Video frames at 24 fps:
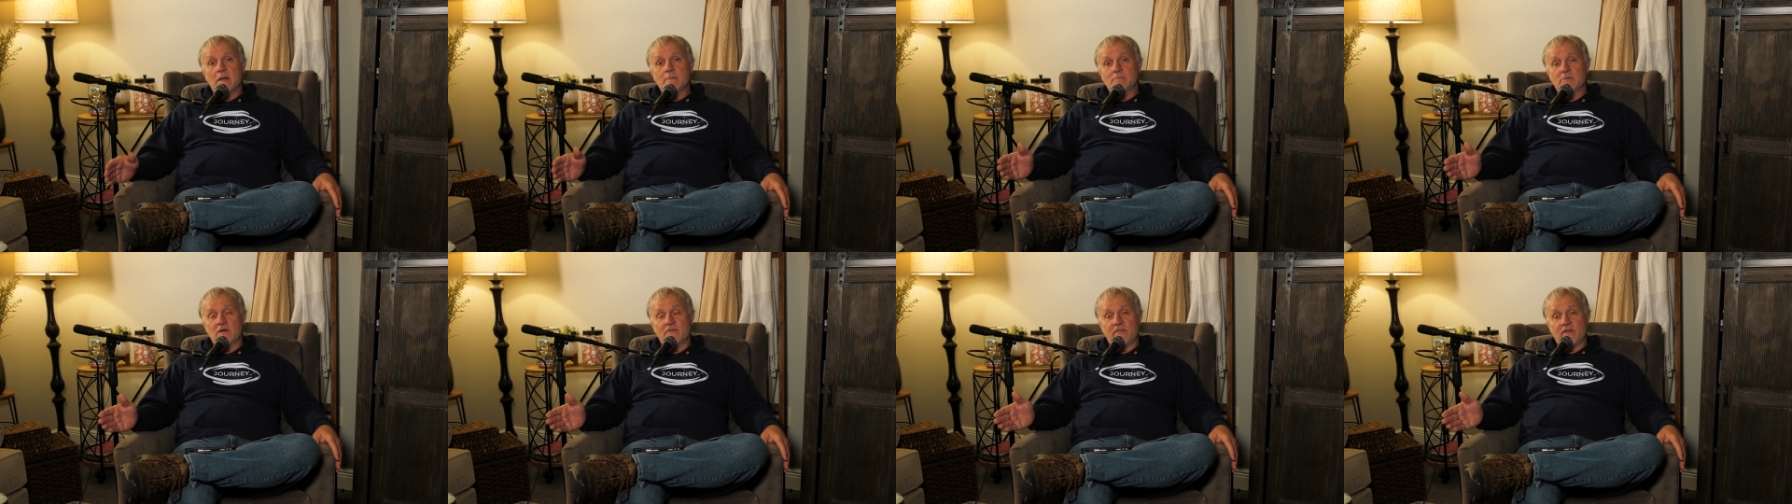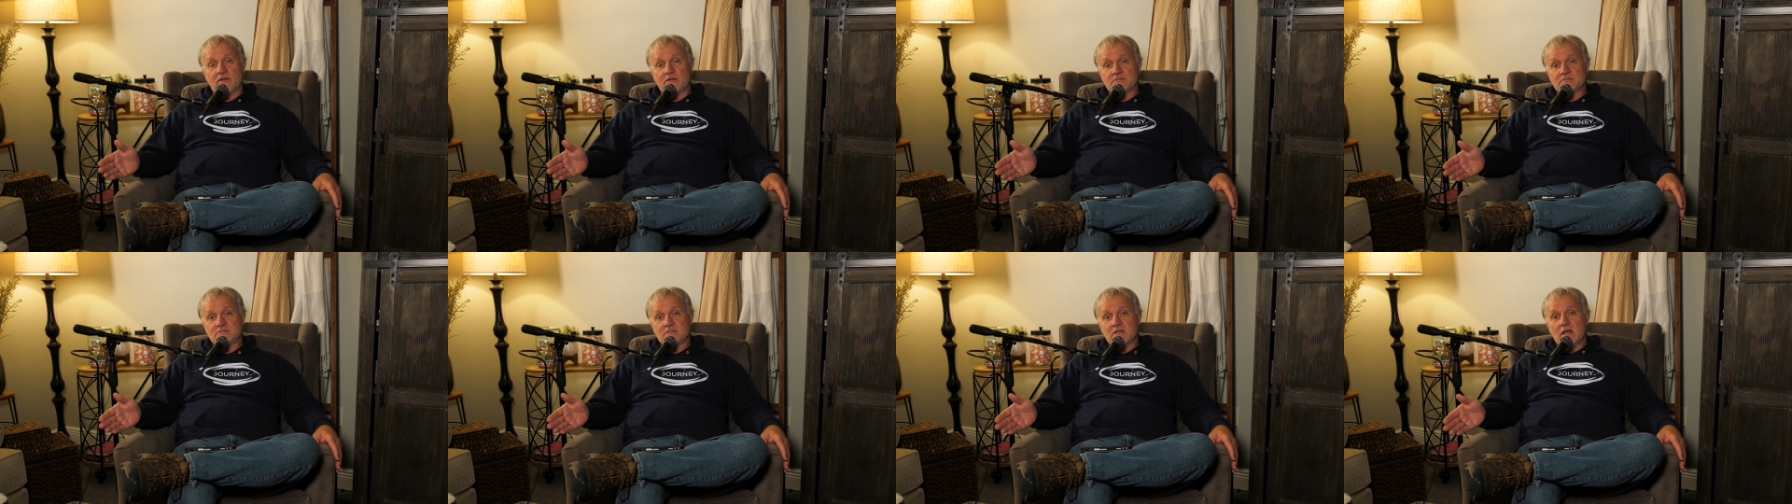but
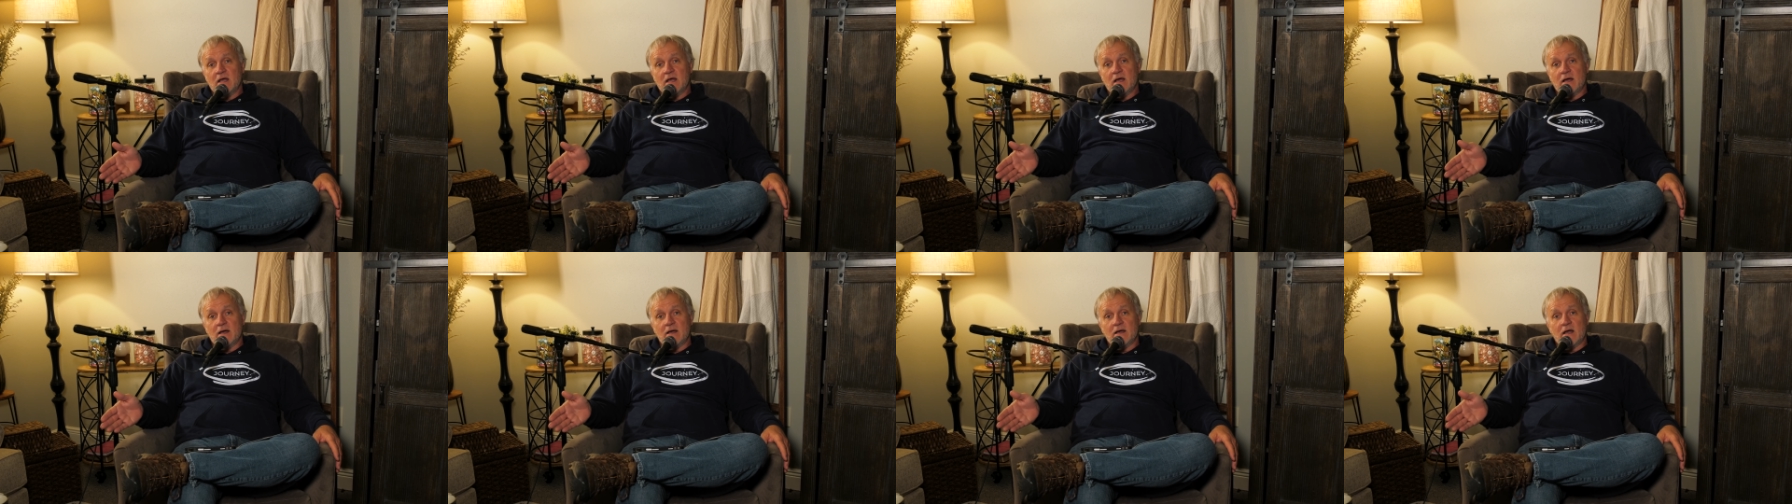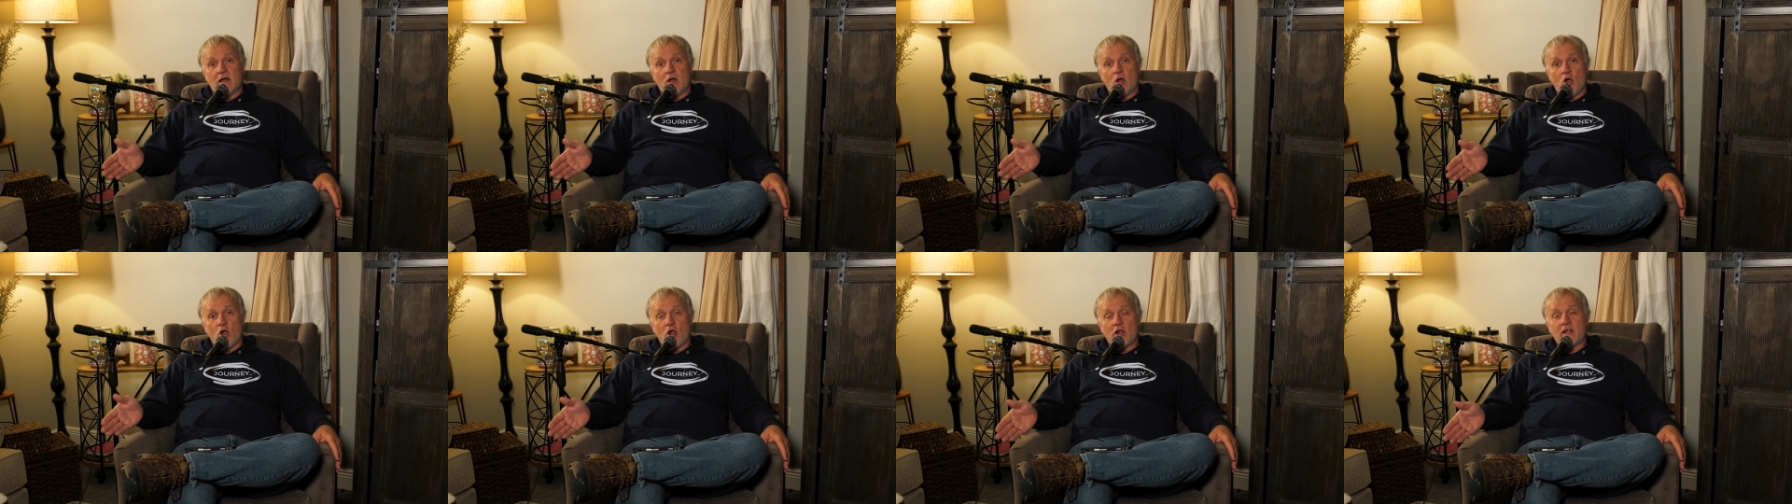there's uh,
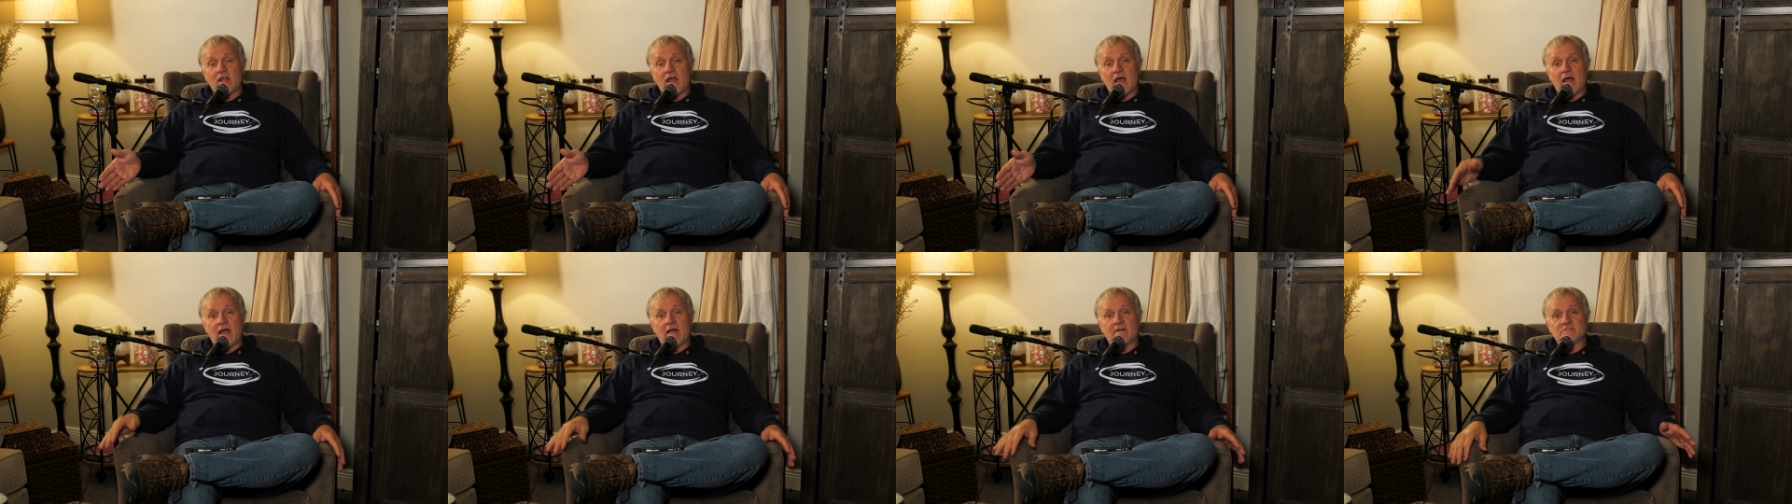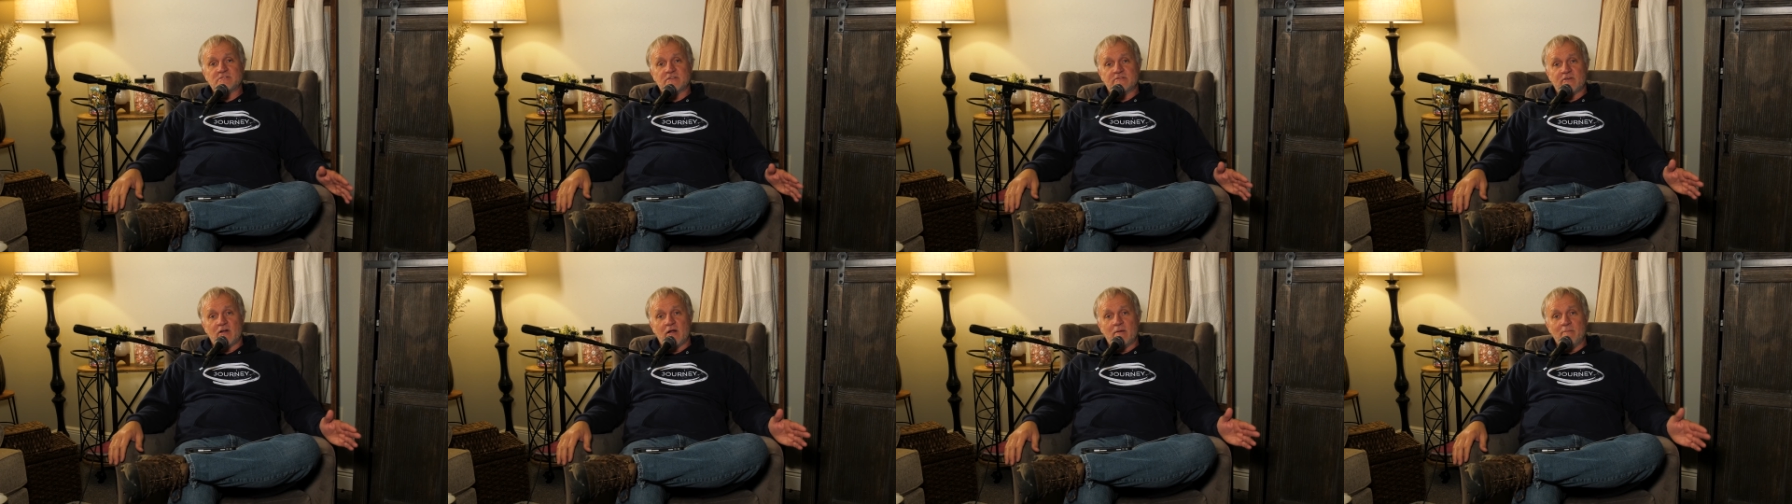archives
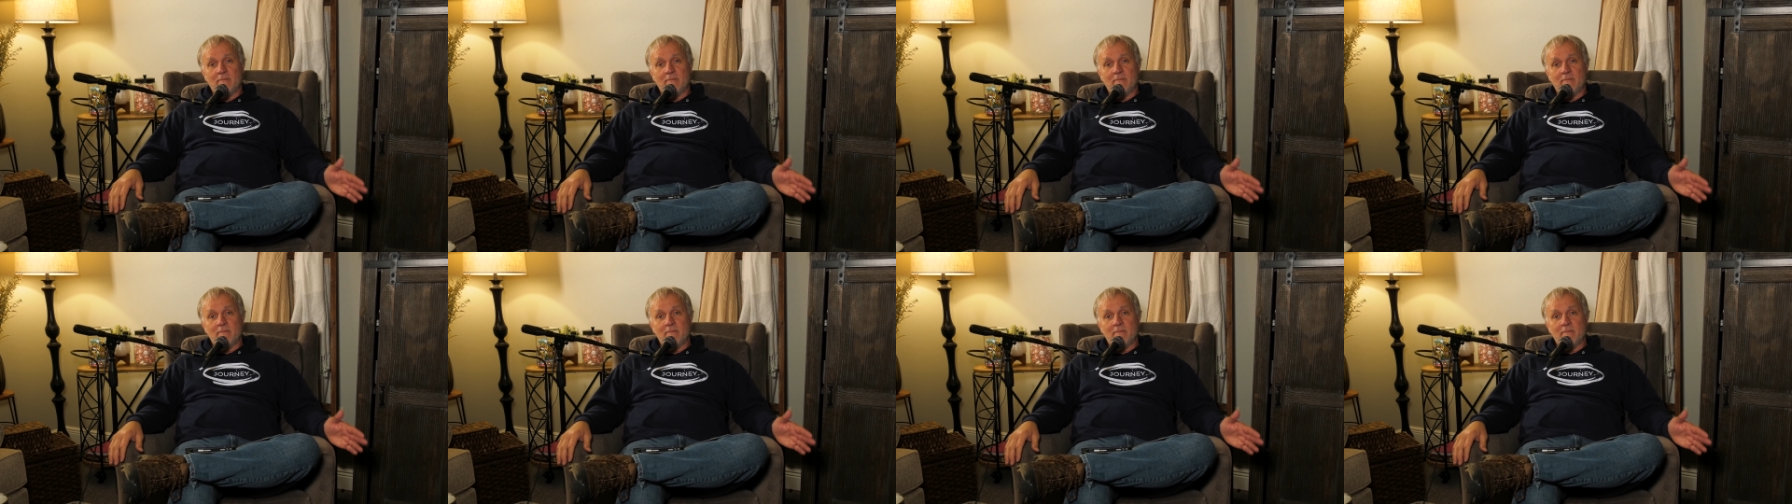of our